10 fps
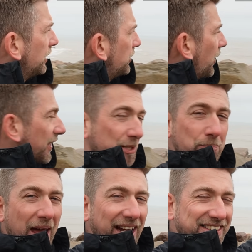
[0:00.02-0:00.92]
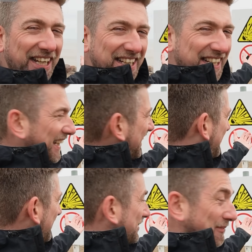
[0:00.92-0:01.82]
You don't expect
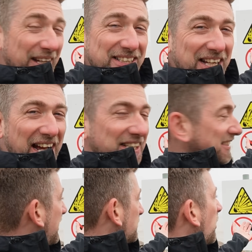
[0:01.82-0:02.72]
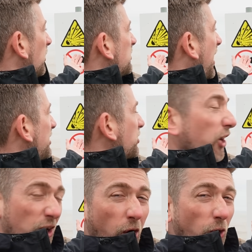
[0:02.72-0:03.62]
there to be a sign that says
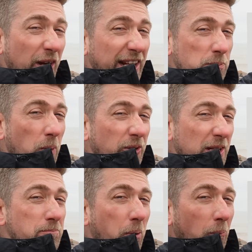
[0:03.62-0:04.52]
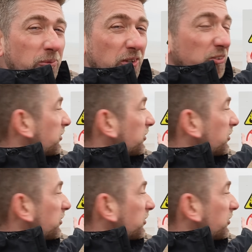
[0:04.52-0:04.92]
danger, unexploded bombs and